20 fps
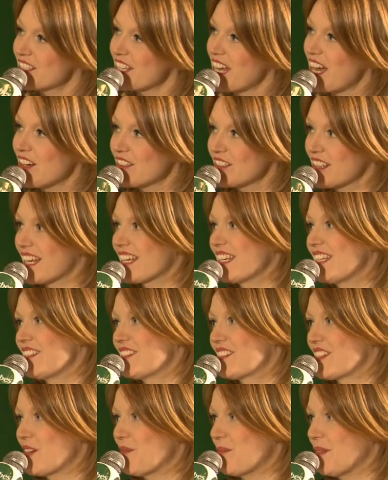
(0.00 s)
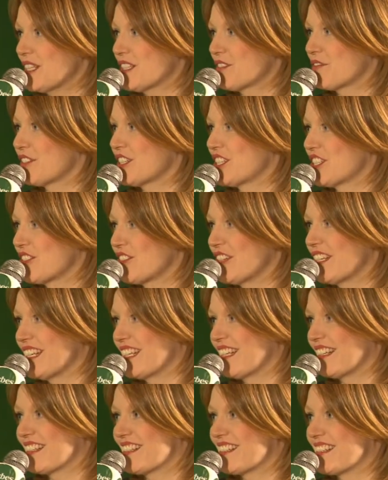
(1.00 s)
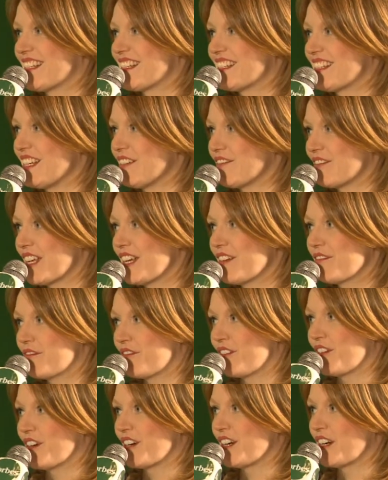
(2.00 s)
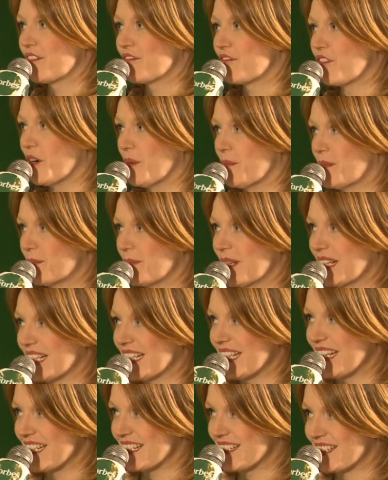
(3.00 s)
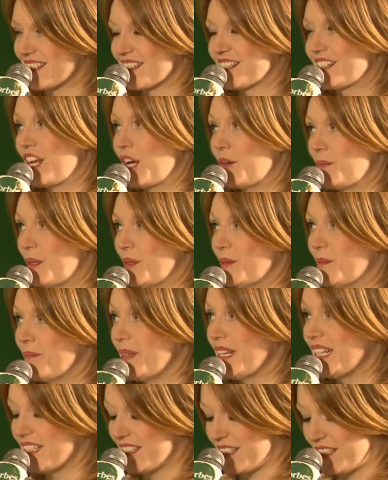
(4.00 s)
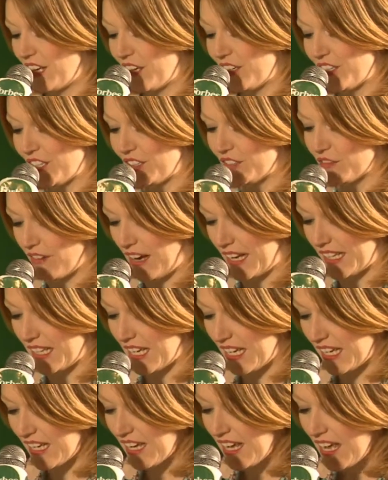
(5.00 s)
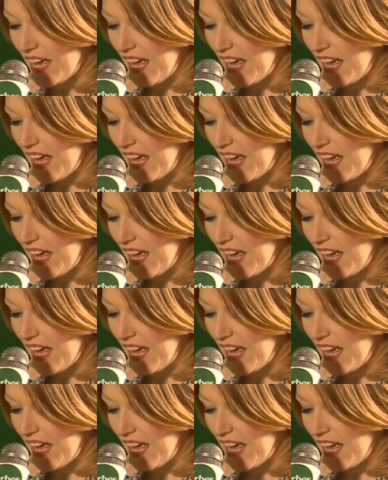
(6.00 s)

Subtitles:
Ciao, thank you so much for joining us this evening for Forbes Middle East Global Meets Local Ranking.